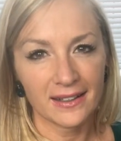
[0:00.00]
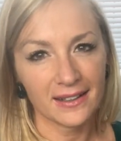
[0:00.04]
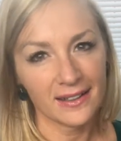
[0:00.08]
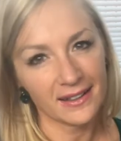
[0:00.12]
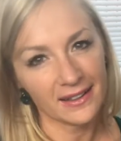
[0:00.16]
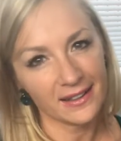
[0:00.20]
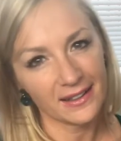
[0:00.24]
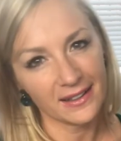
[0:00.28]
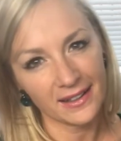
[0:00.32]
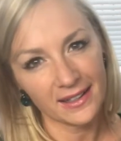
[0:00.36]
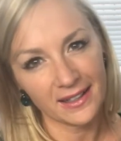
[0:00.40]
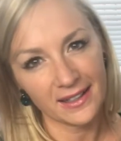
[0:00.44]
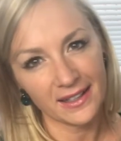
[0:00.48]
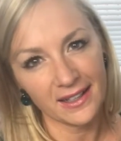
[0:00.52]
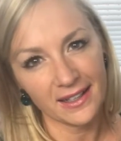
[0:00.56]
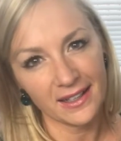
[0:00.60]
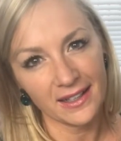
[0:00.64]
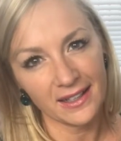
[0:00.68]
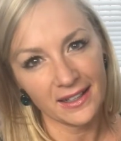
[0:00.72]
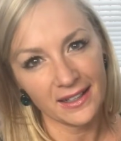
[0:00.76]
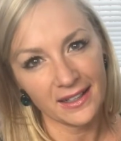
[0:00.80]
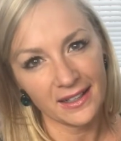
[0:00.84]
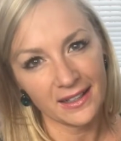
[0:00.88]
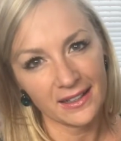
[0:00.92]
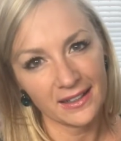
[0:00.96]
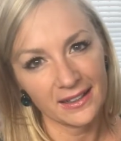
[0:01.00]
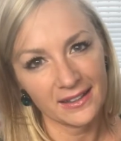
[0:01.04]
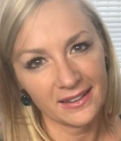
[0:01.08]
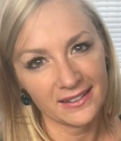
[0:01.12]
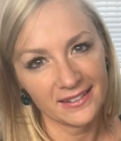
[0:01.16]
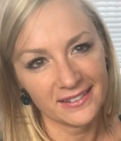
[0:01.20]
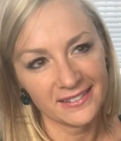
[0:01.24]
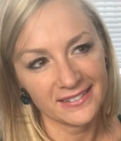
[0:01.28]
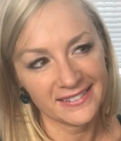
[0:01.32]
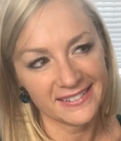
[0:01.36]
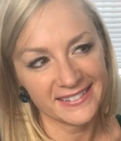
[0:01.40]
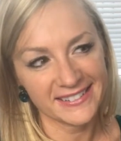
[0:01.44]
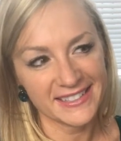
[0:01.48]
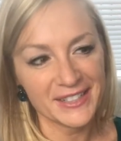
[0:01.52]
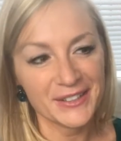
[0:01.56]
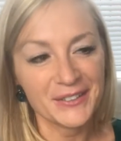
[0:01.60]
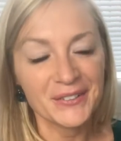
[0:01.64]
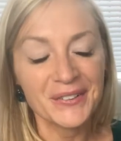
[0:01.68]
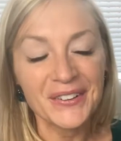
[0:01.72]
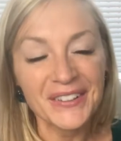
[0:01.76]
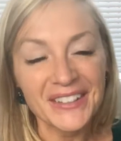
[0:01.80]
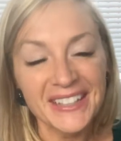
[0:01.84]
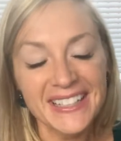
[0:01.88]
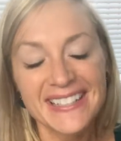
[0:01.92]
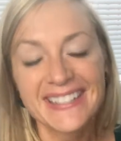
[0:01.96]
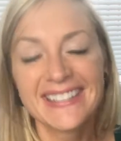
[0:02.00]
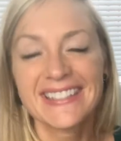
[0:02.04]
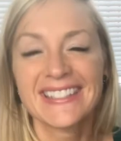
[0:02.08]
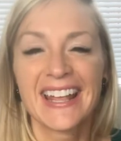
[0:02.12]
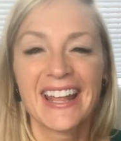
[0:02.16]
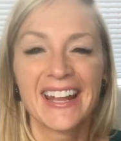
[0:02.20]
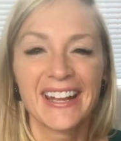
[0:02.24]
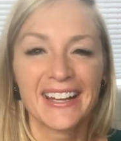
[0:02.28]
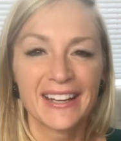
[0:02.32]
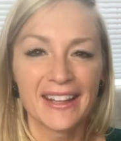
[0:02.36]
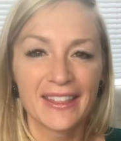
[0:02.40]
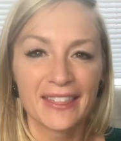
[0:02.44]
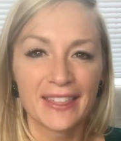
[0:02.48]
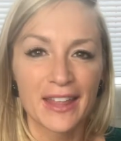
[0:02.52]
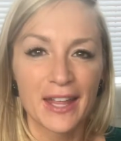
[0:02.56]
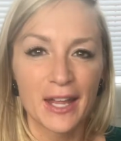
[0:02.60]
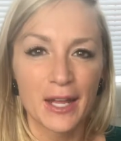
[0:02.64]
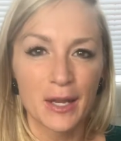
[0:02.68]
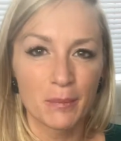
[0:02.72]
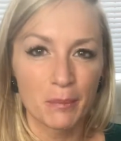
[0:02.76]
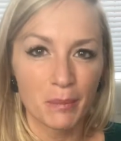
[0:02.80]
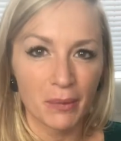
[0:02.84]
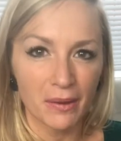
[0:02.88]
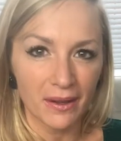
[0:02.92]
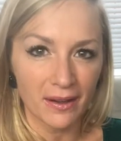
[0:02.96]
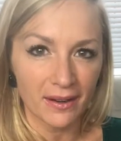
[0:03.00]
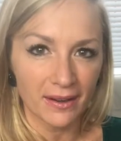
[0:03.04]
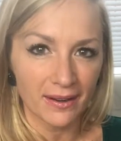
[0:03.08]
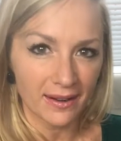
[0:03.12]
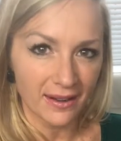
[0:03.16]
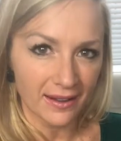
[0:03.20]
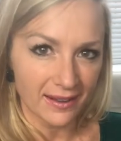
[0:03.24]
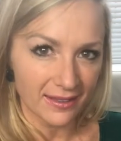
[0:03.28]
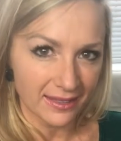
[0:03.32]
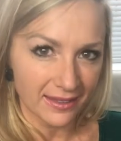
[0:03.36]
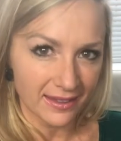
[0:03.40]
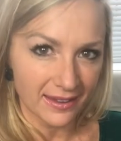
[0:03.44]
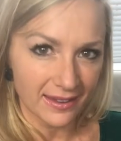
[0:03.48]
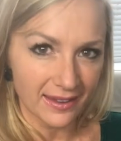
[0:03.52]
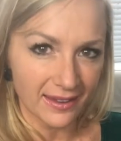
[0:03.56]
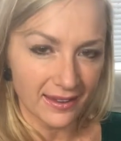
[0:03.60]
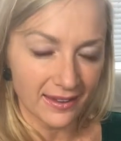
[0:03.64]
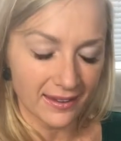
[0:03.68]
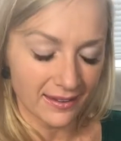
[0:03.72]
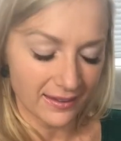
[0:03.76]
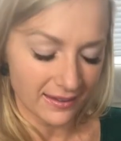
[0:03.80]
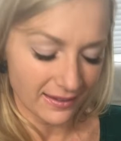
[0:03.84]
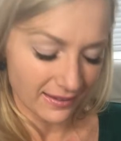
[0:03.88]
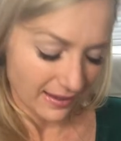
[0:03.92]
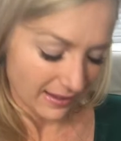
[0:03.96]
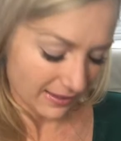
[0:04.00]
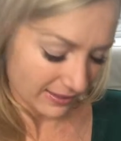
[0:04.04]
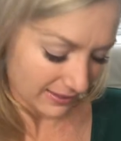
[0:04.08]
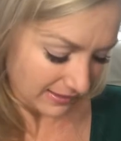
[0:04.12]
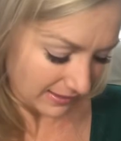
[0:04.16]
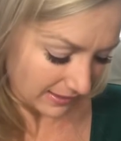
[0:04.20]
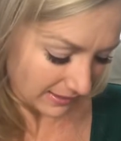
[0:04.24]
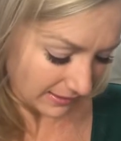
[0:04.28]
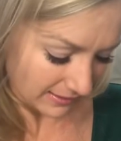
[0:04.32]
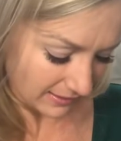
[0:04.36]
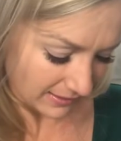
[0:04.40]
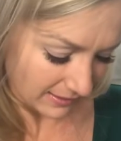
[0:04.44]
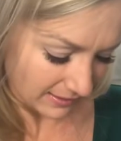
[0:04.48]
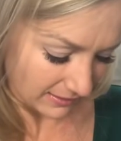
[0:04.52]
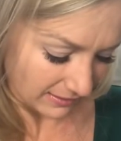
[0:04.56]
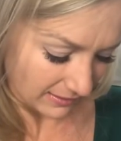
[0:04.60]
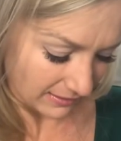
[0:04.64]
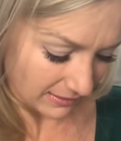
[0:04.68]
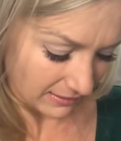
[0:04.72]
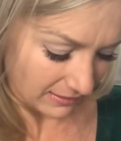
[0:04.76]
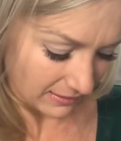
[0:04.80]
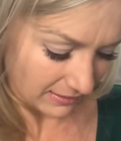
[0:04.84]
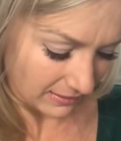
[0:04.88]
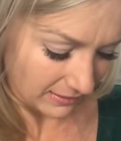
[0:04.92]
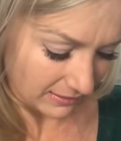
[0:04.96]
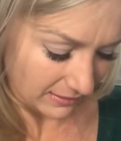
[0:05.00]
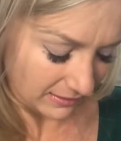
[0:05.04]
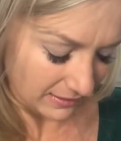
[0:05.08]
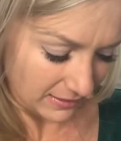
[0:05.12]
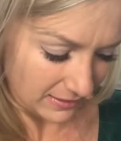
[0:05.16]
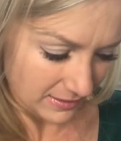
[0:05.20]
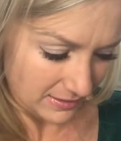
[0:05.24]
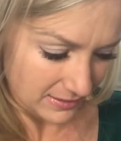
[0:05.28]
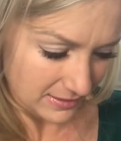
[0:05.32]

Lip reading: he didn't really say anything, but I think he kind of got it.